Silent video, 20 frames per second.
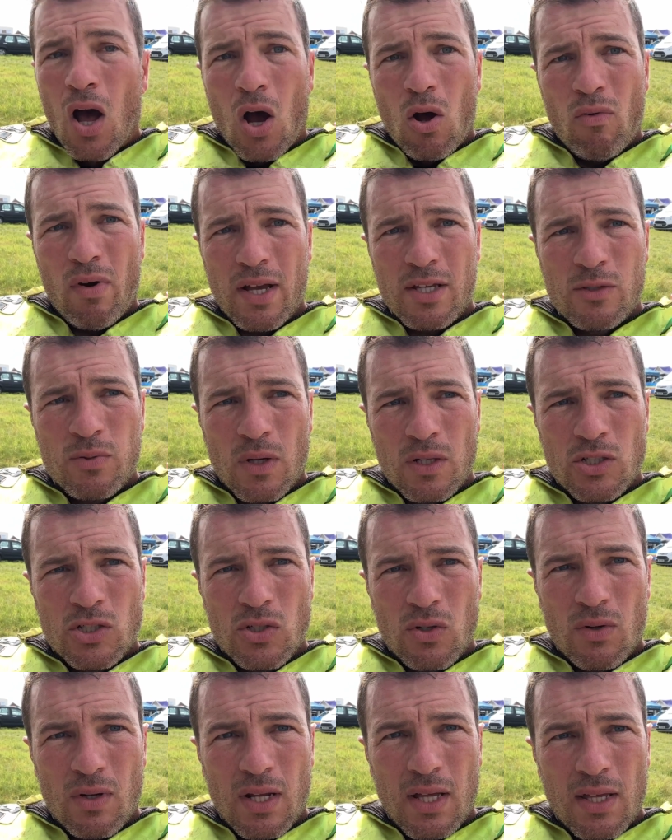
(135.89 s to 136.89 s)
race one
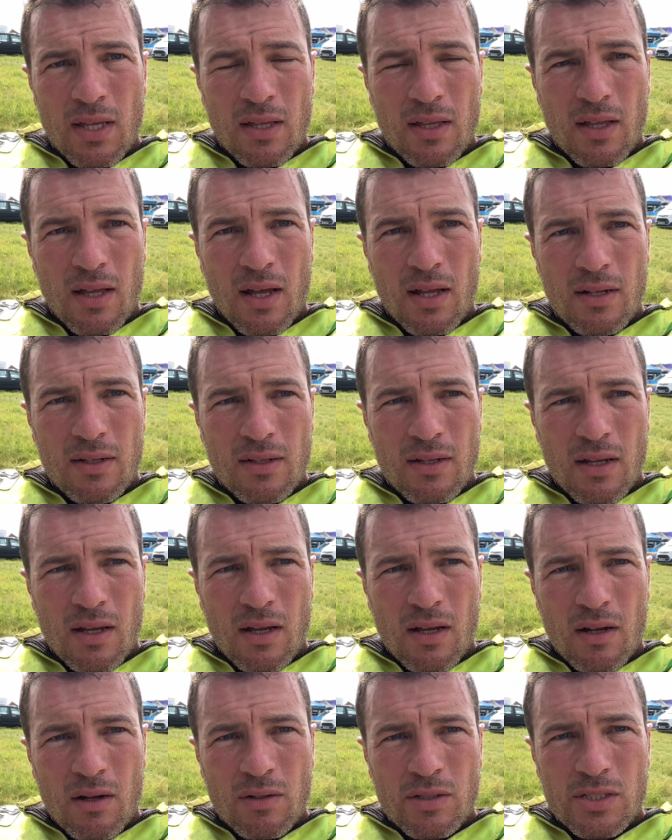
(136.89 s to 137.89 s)
shortly, and
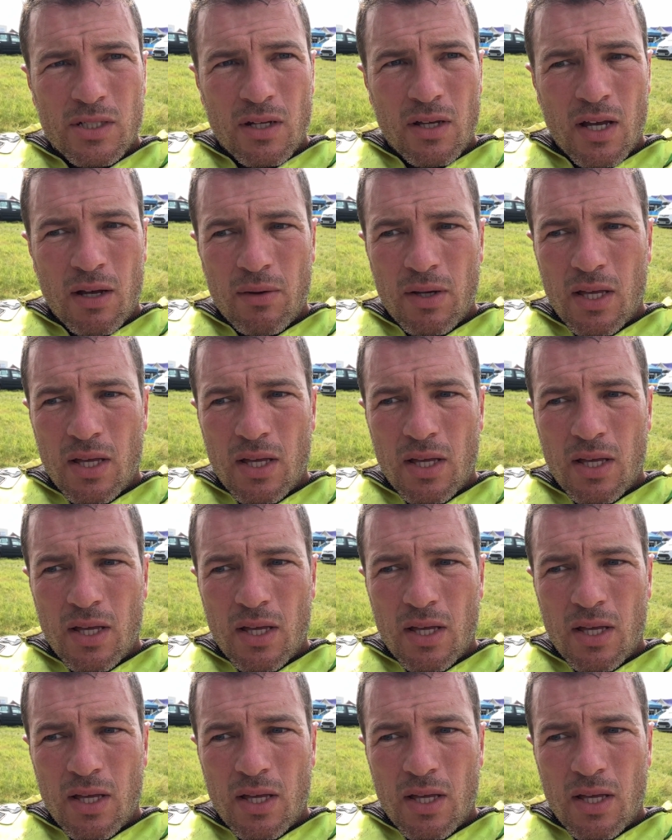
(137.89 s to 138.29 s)
I'll show you how it